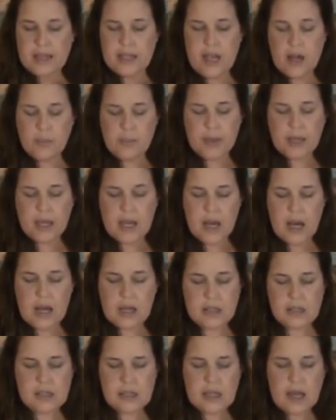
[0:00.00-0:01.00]
Now,
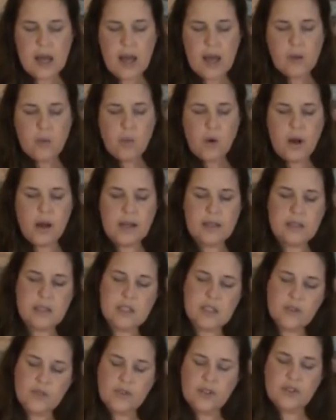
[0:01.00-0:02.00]
because I
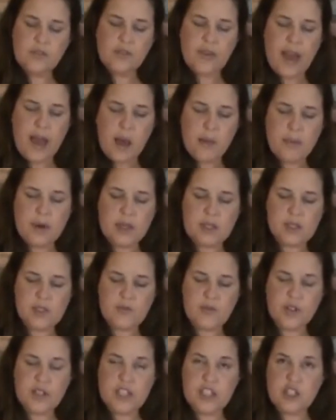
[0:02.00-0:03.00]
want different
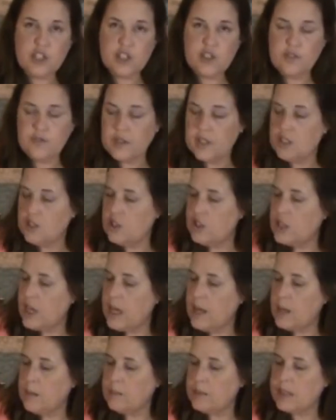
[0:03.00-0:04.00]
fabrics for each of these
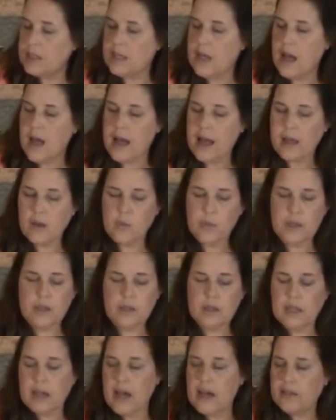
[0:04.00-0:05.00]
shapes, I
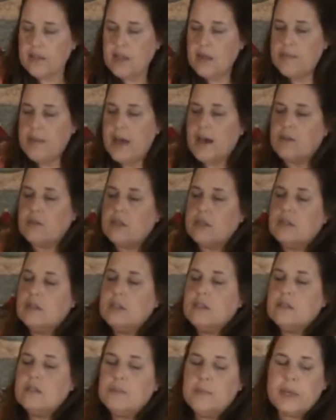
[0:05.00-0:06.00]
will cut them out a
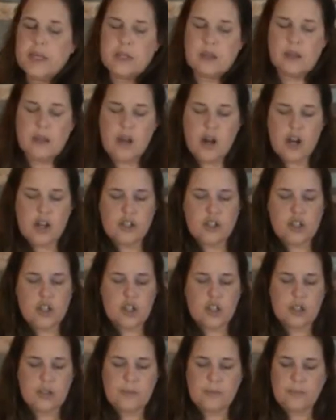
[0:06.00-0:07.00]
little bit
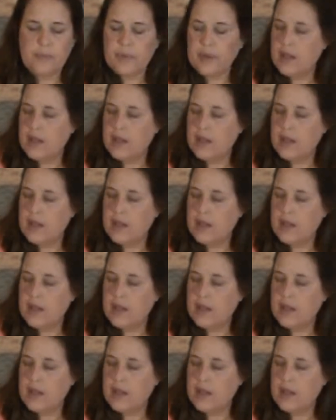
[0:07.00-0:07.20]
larger.